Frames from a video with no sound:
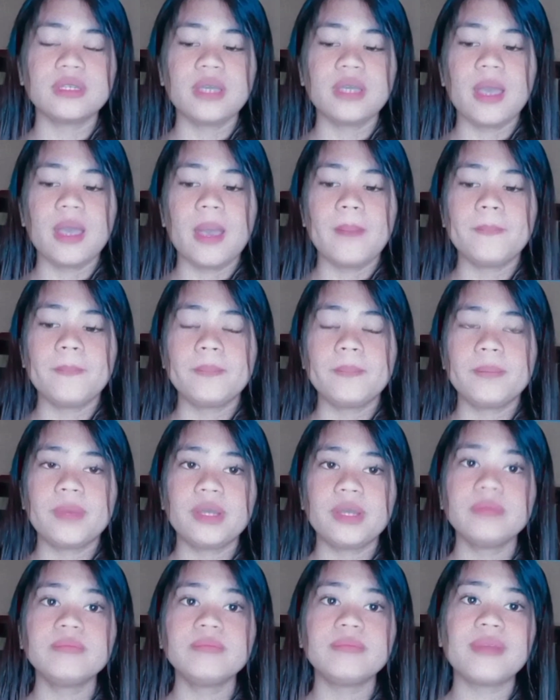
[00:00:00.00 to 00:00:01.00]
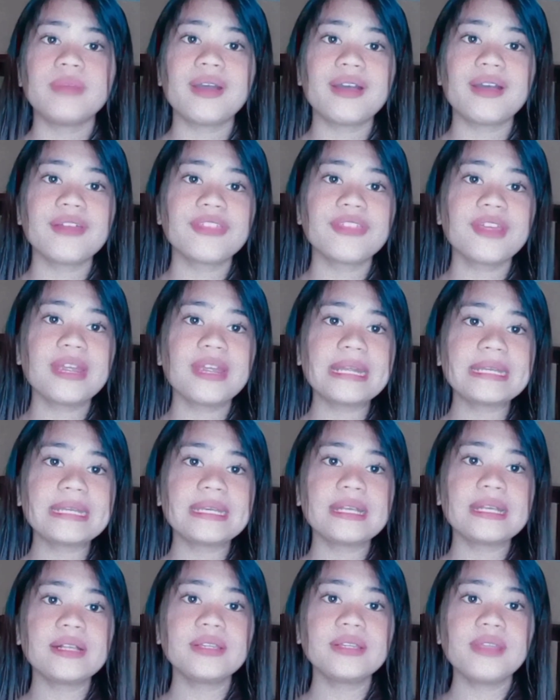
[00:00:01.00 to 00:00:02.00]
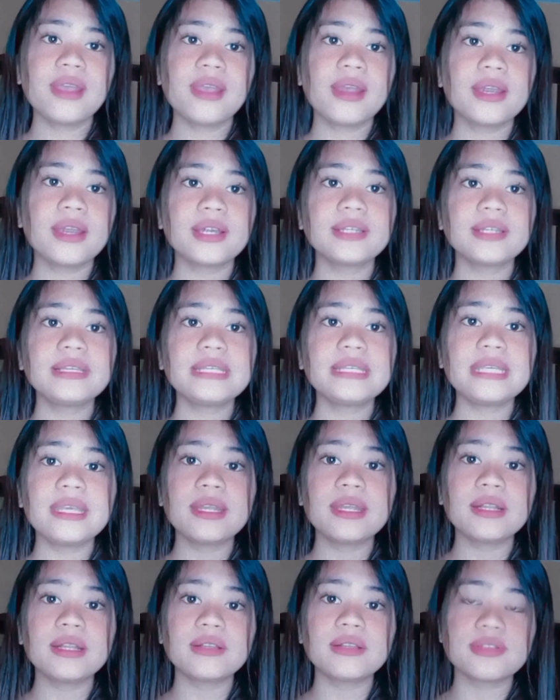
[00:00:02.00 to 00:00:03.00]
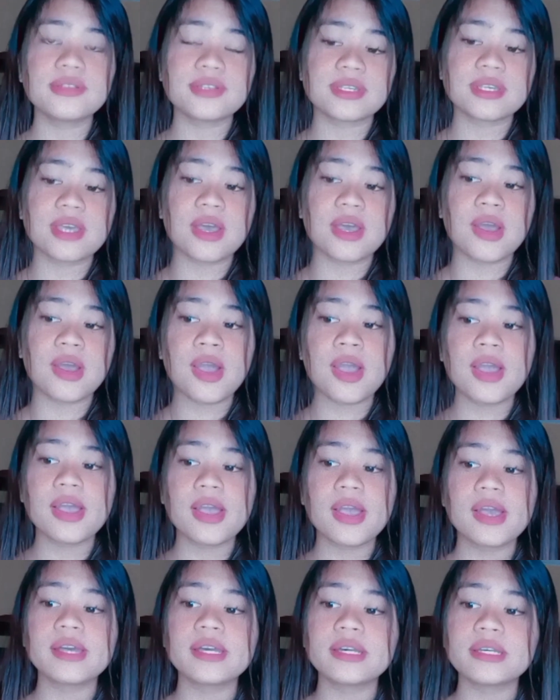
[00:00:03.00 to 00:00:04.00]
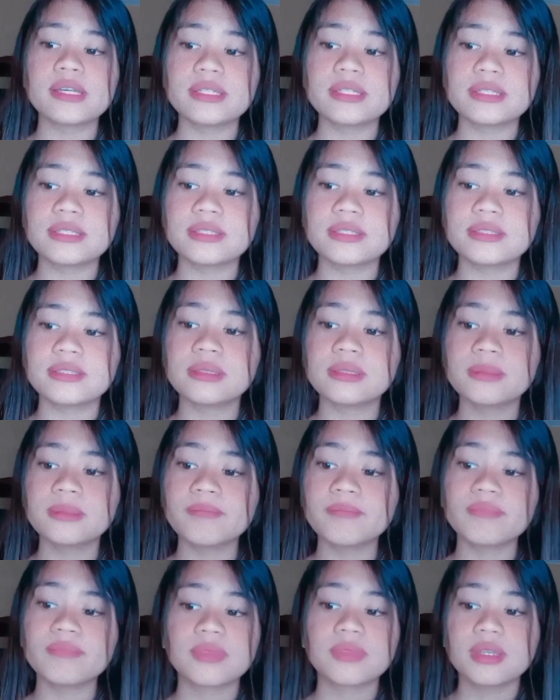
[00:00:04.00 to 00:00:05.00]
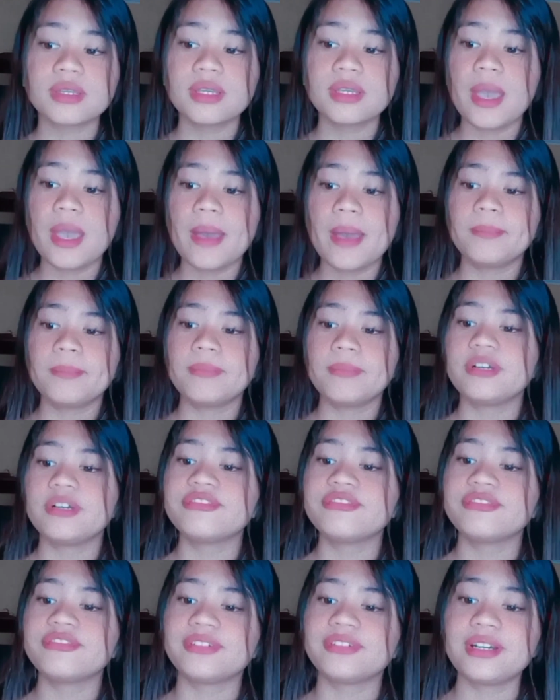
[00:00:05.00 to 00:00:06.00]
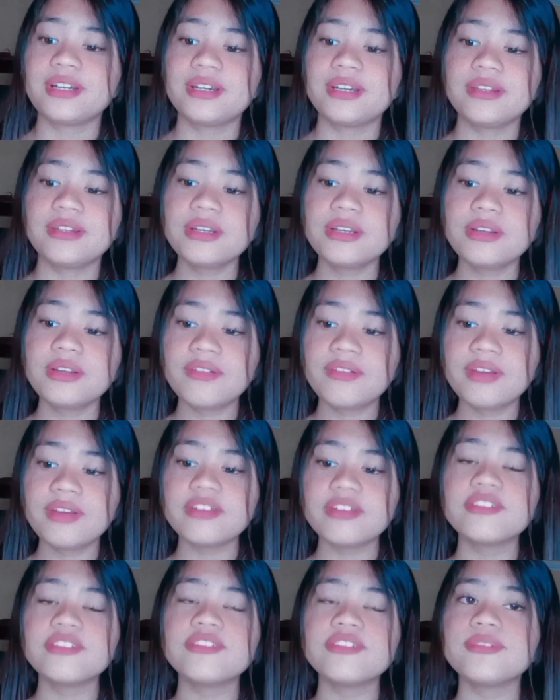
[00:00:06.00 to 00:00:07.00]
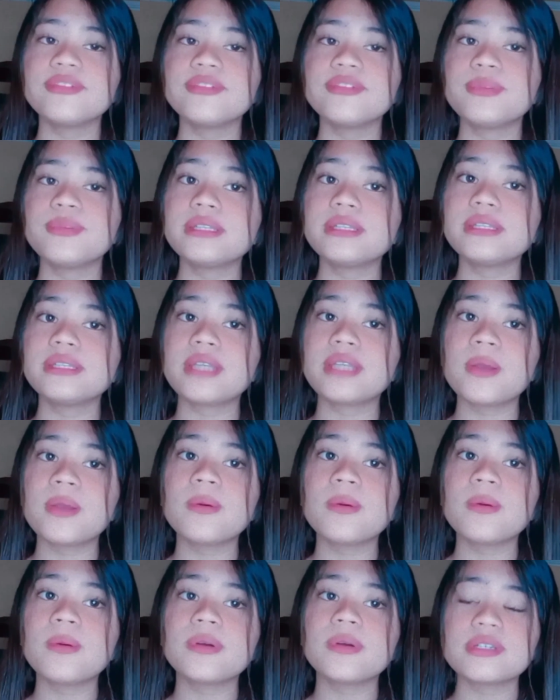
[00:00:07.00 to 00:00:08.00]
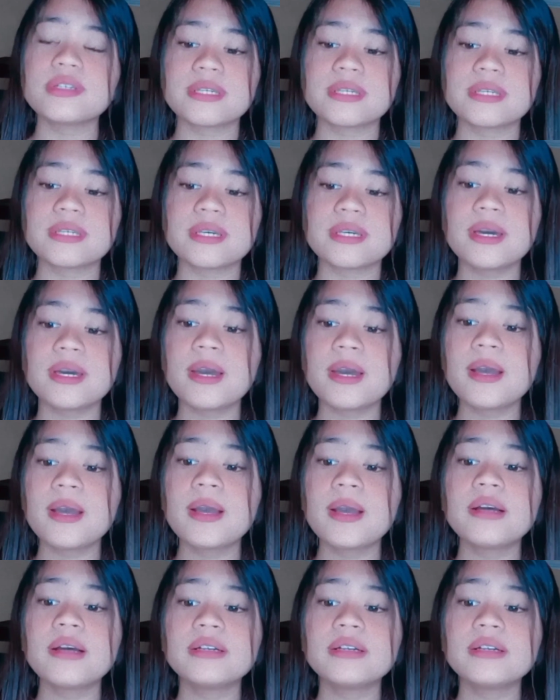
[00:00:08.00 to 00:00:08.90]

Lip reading: My mother killed her little son. My father grieved when I was gone.